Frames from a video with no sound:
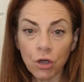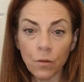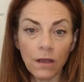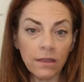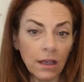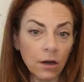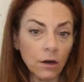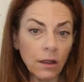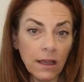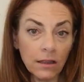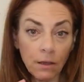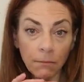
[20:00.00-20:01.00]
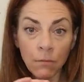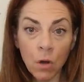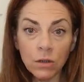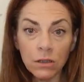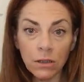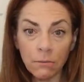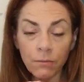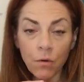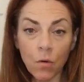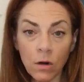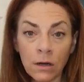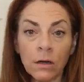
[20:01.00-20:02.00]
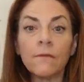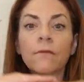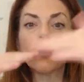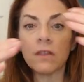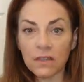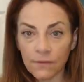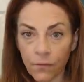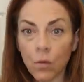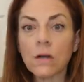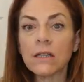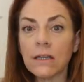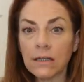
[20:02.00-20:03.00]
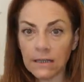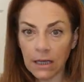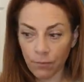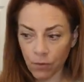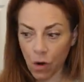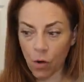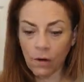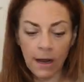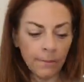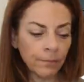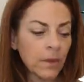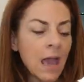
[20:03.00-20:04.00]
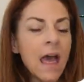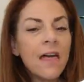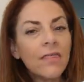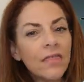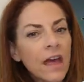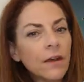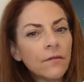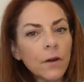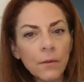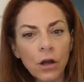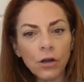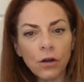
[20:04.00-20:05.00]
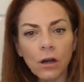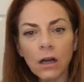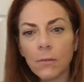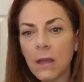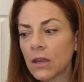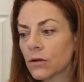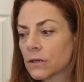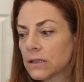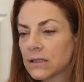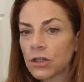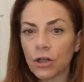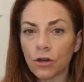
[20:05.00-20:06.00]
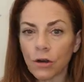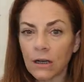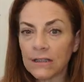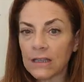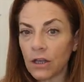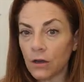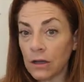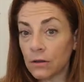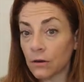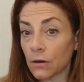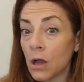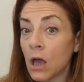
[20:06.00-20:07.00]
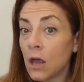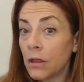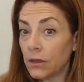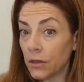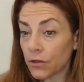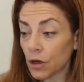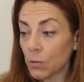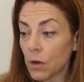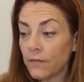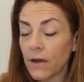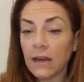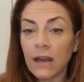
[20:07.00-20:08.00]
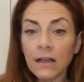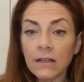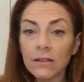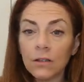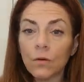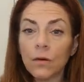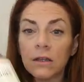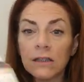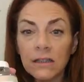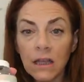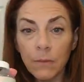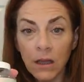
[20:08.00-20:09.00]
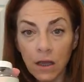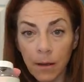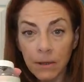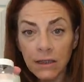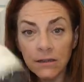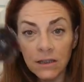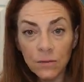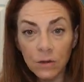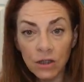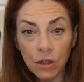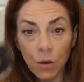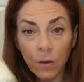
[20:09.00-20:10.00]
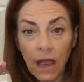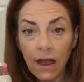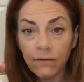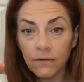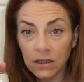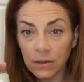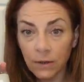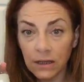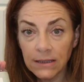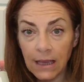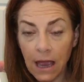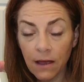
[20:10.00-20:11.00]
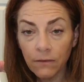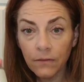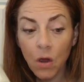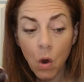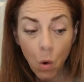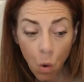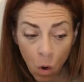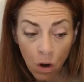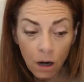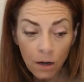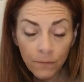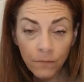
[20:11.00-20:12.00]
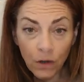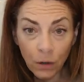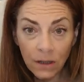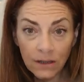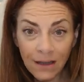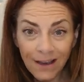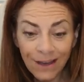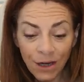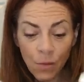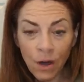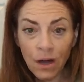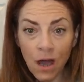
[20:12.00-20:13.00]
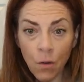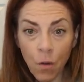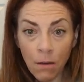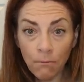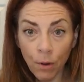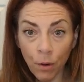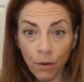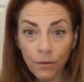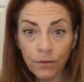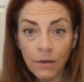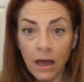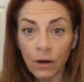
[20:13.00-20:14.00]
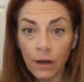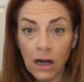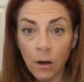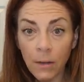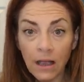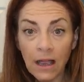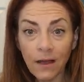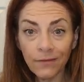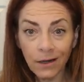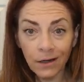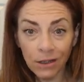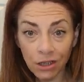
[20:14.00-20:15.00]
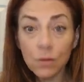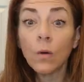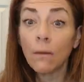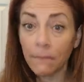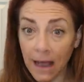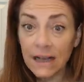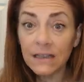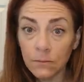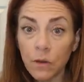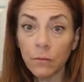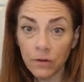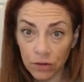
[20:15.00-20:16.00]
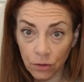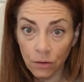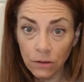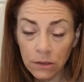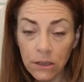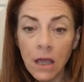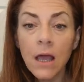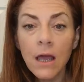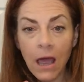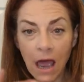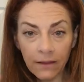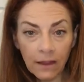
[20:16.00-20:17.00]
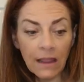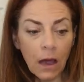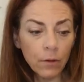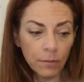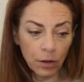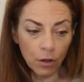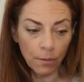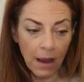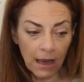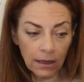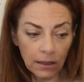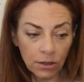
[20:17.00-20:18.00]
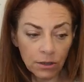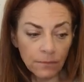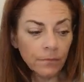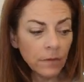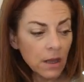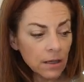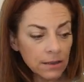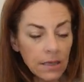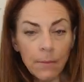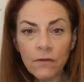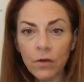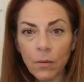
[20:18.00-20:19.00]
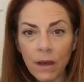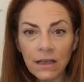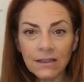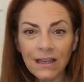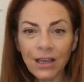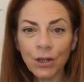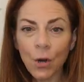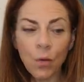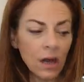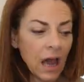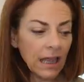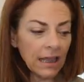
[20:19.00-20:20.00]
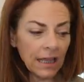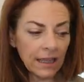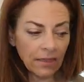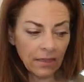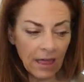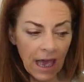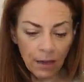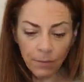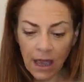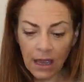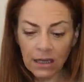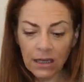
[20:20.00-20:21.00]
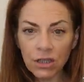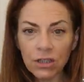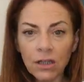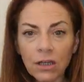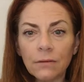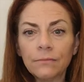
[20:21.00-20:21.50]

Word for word: two I think are like the most important for this 14-day program. Then from there you're going to make your decision. You're going to say either the ThermoFight X or the Slimming Gummies. This one's no cap. this one is caf. Or you can say, you know what, I want both. I don't care about caffeine. I just want maximum results. And then that would be your package. Some of you might say, you know what, I like that package,